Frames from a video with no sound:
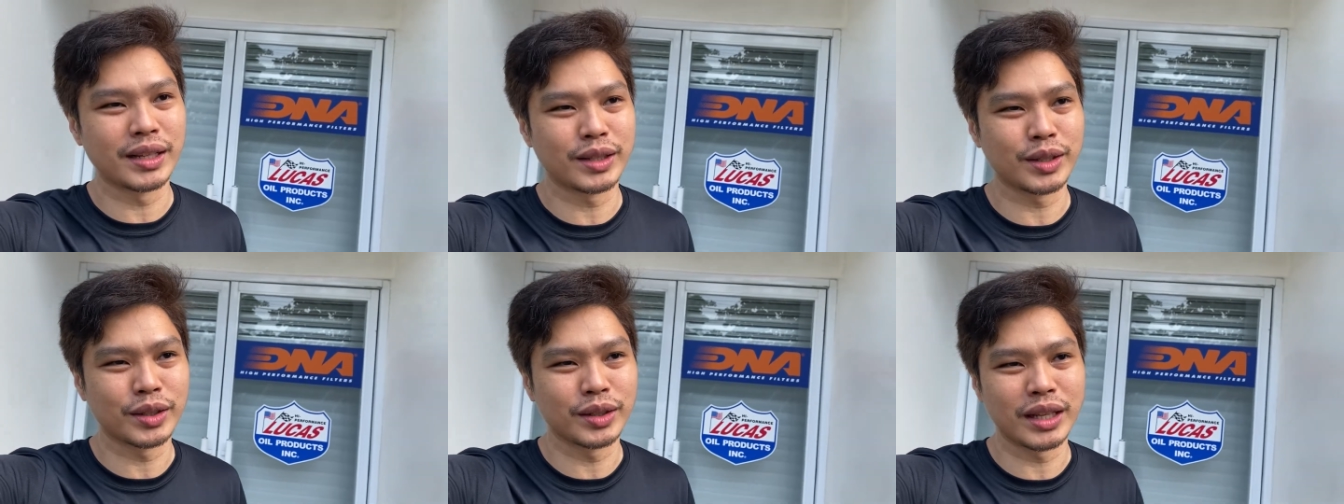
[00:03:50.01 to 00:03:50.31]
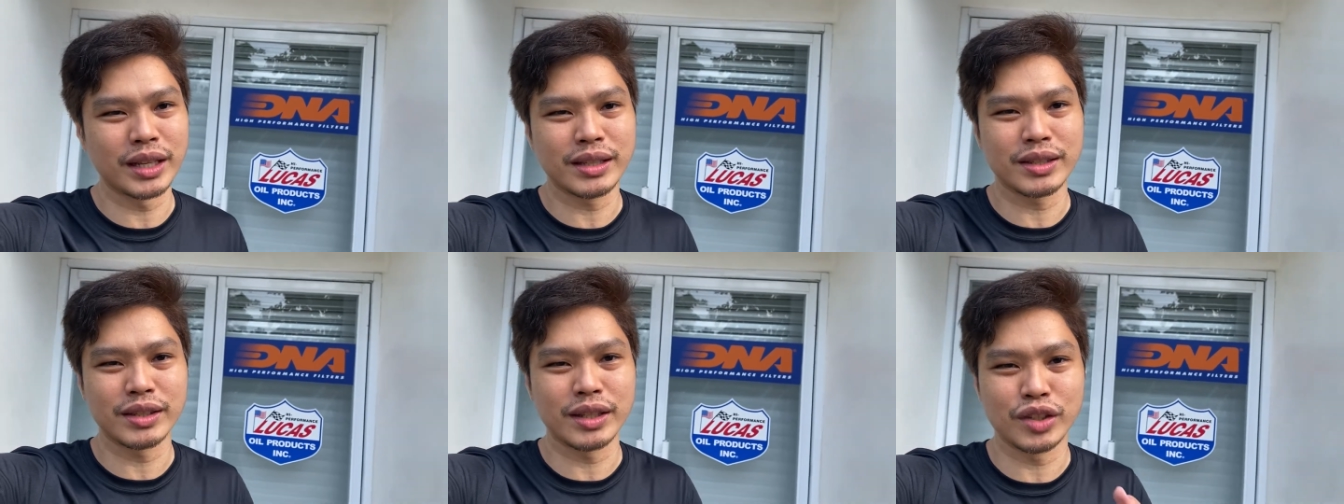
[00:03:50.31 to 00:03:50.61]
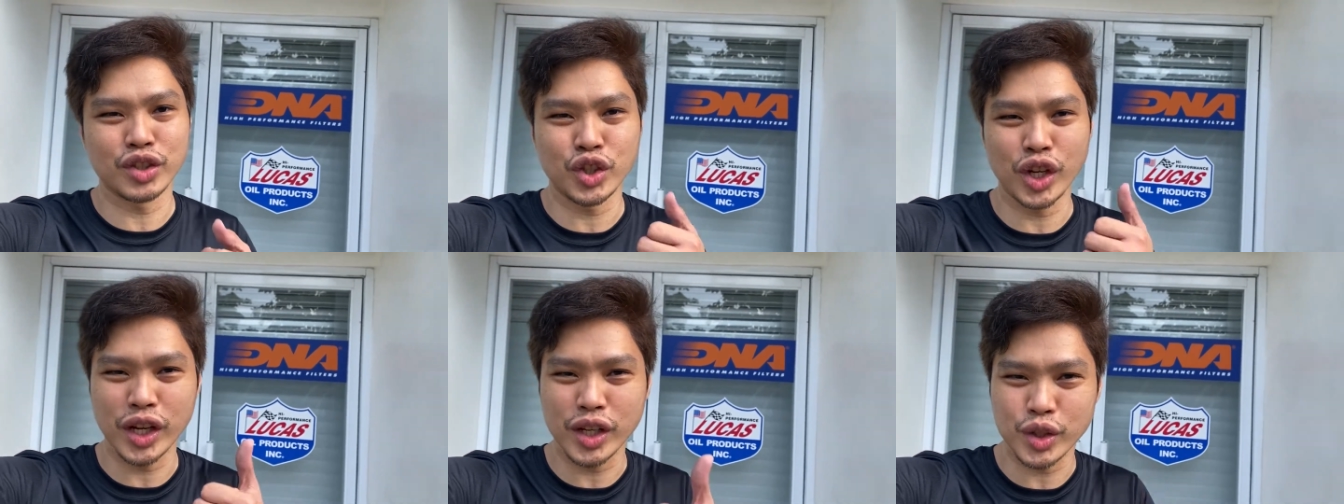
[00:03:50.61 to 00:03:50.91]
So that's the
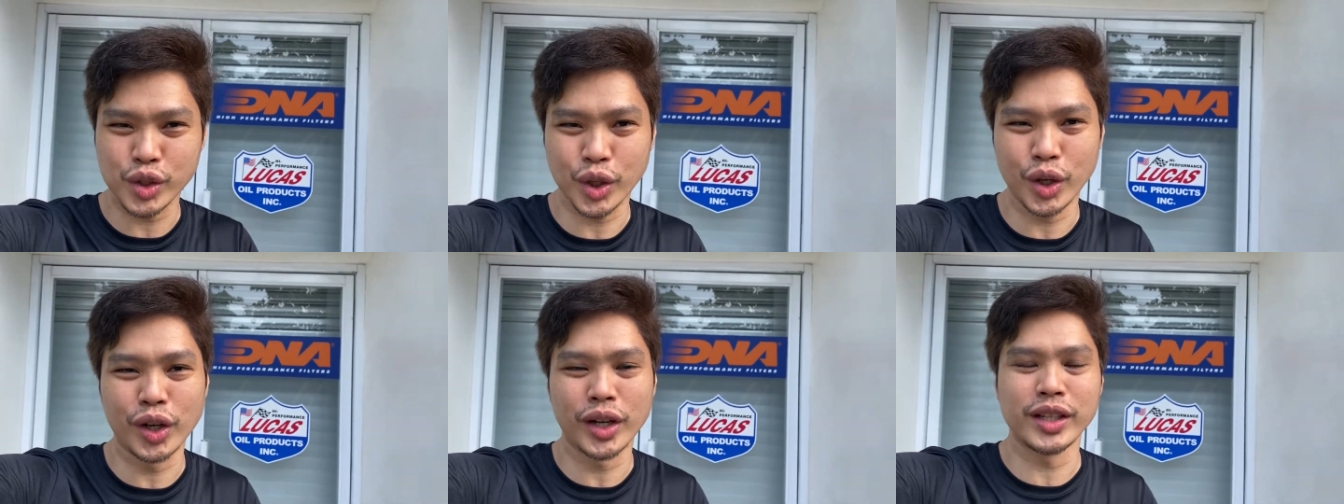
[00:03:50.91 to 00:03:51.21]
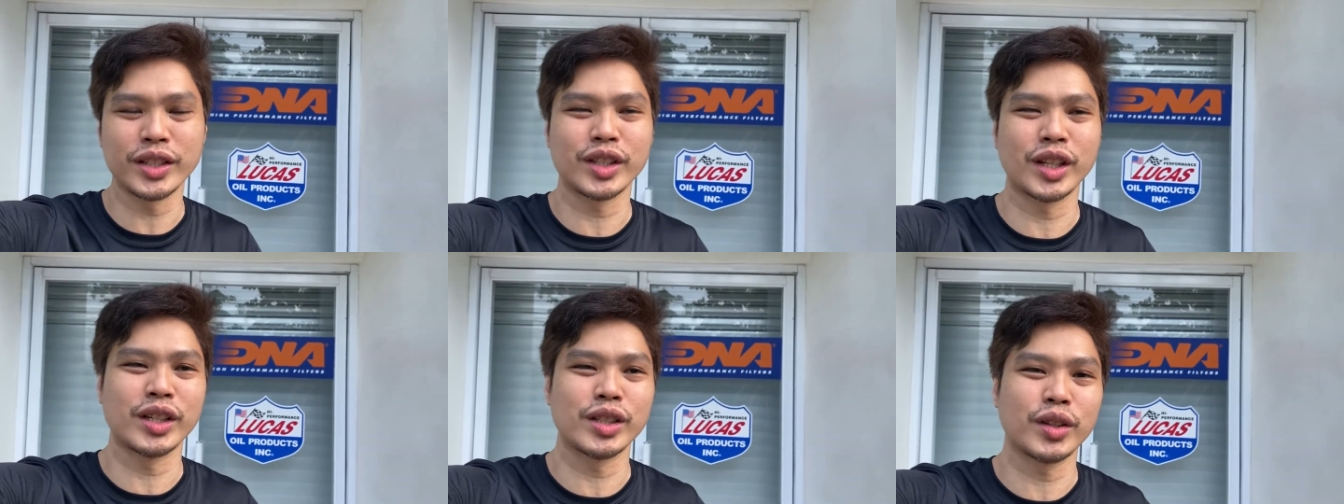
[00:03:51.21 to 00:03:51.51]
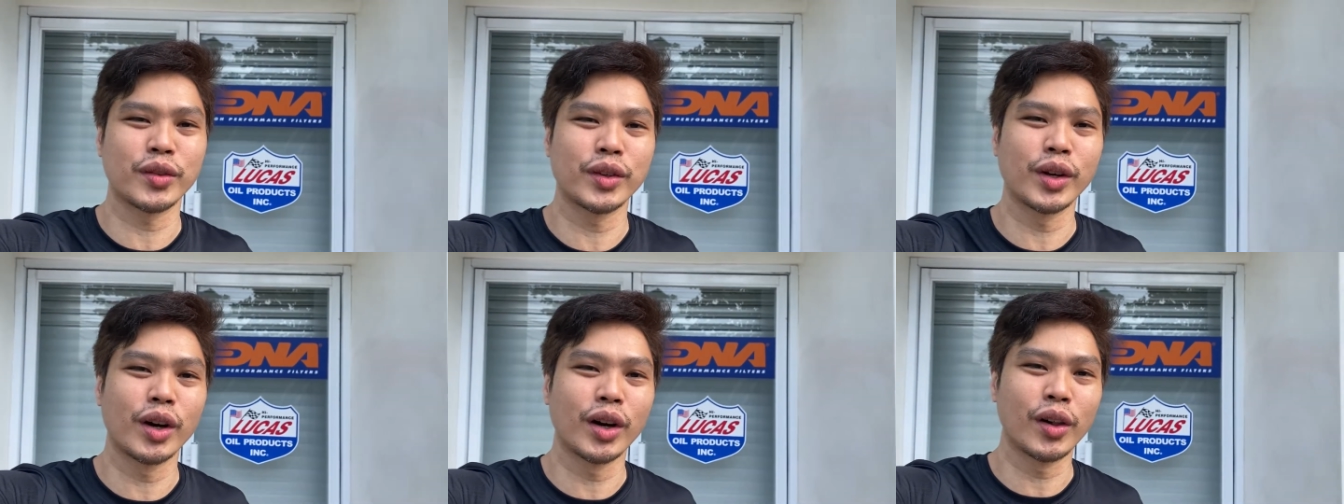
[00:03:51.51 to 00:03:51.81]
change oil, change
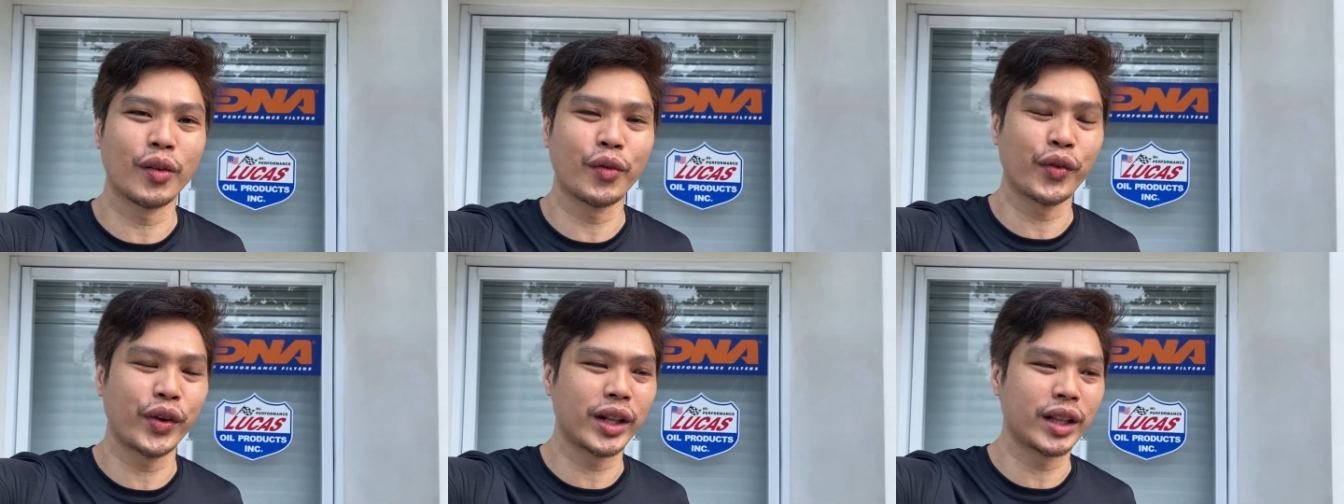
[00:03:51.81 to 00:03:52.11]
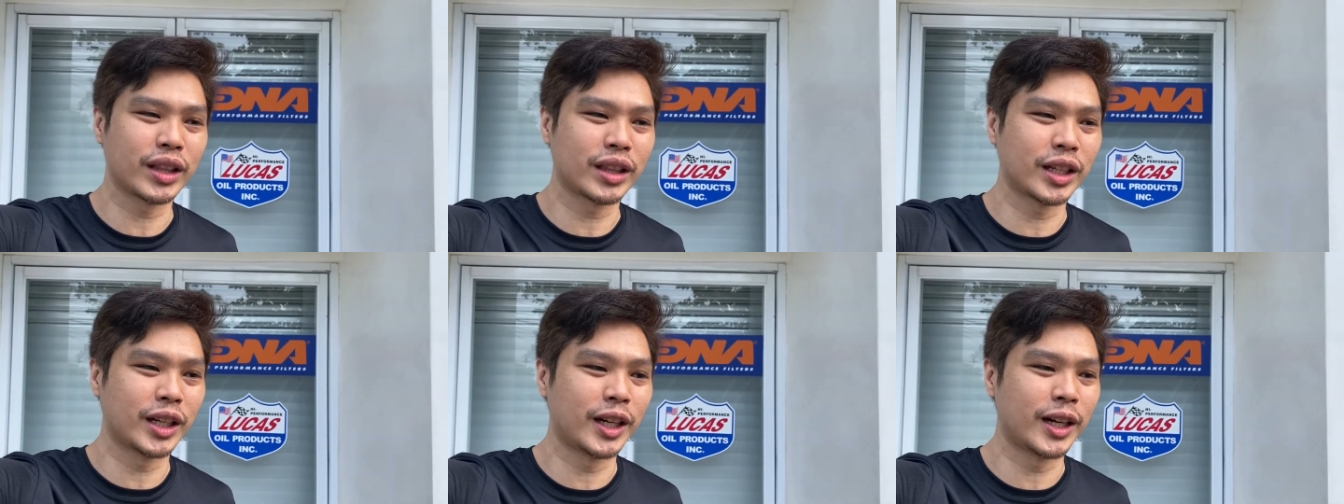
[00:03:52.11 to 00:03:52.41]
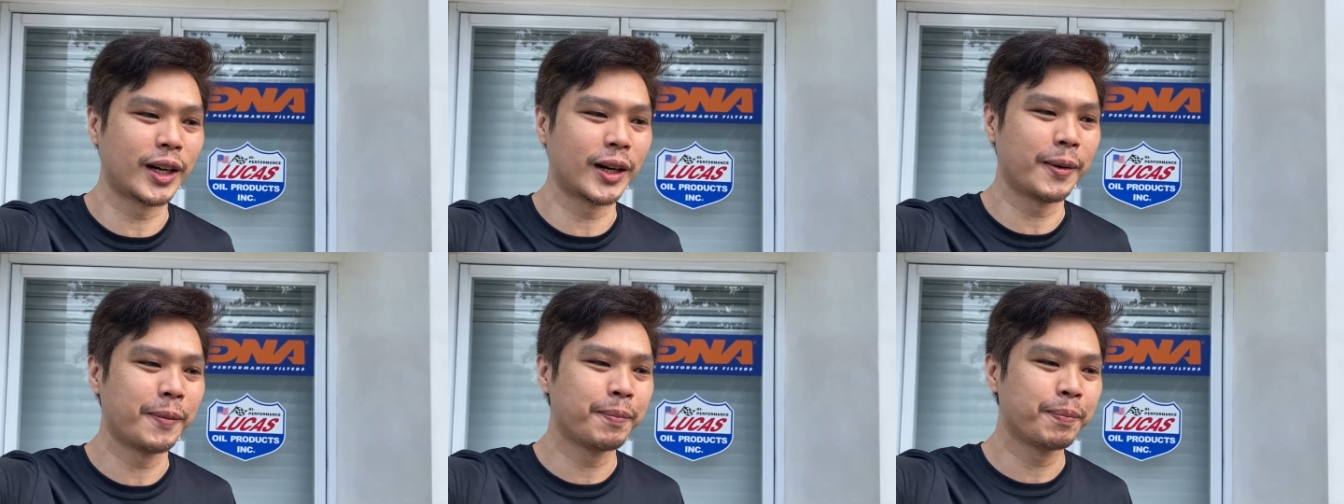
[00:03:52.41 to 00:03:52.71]
of the oil
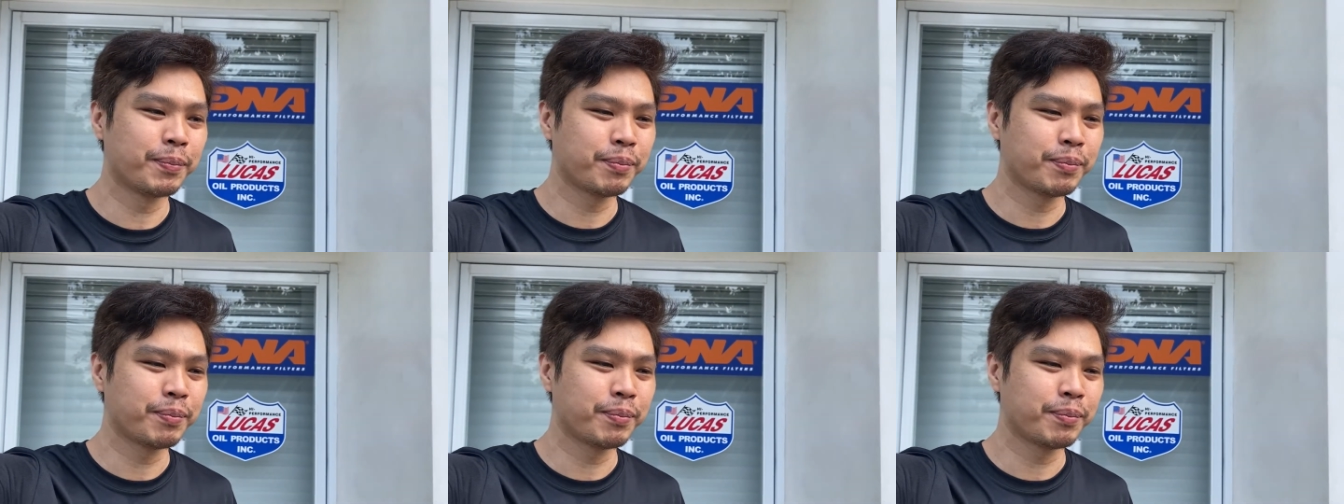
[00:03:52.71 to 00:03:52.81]
filter,